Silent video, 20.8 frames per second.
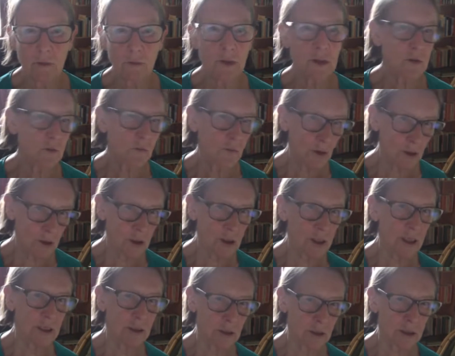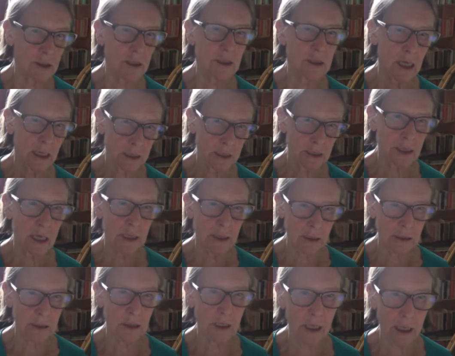was photos that I'd
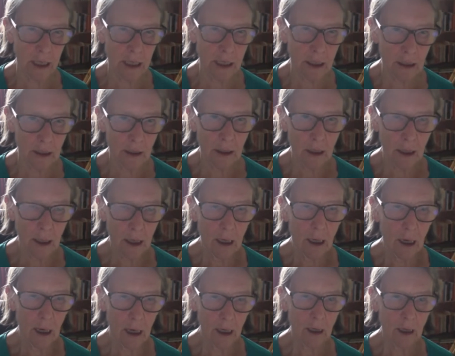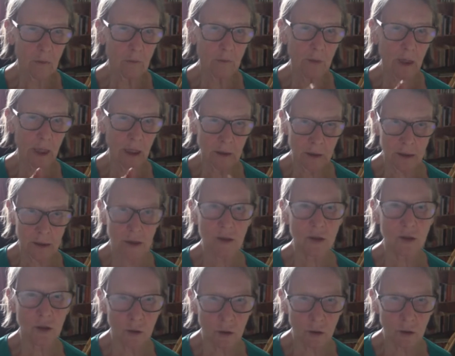taken here in
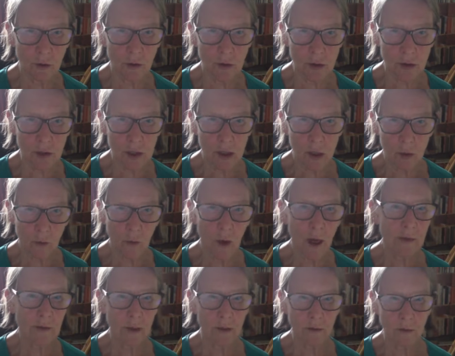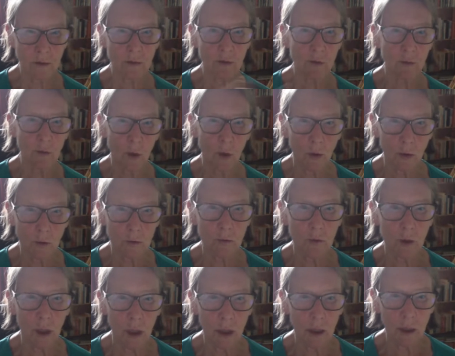stores, whether there
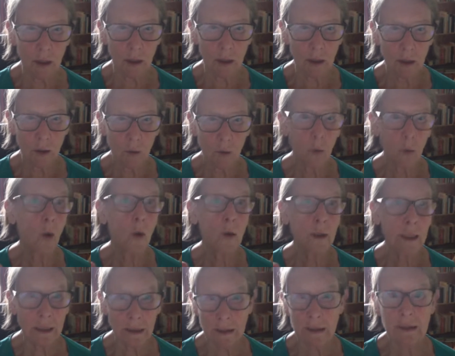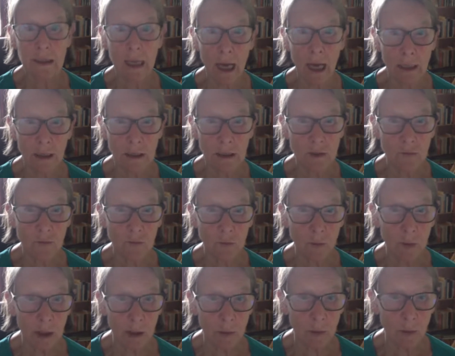were warning signs for
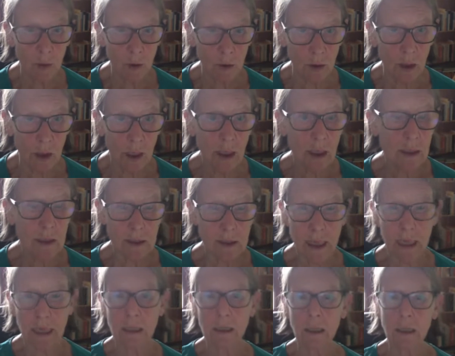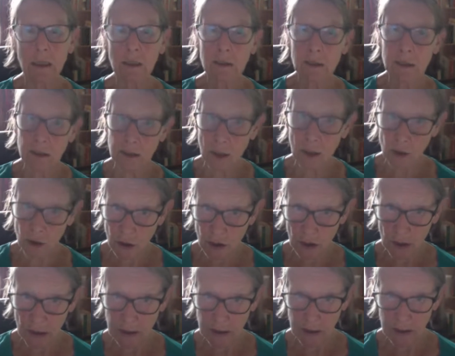people saying
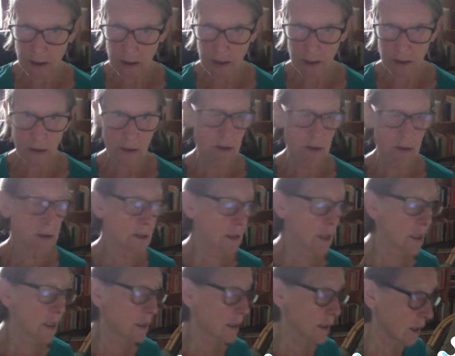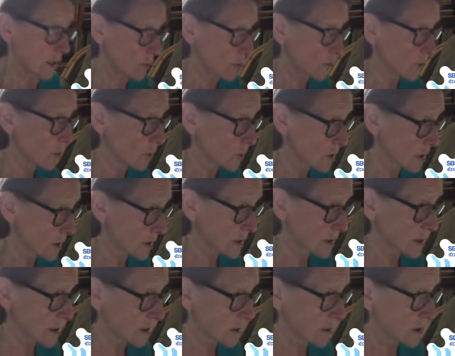socially distance, keep your
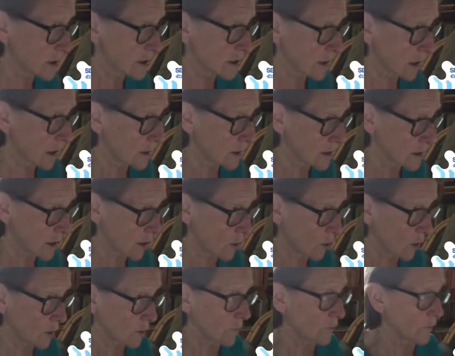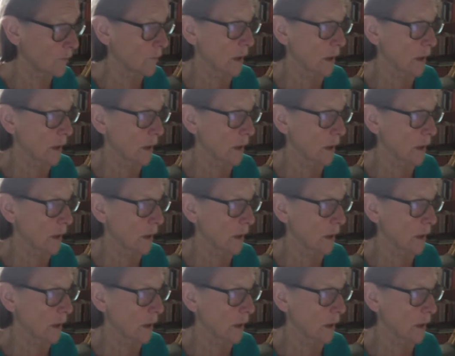distance, and so on.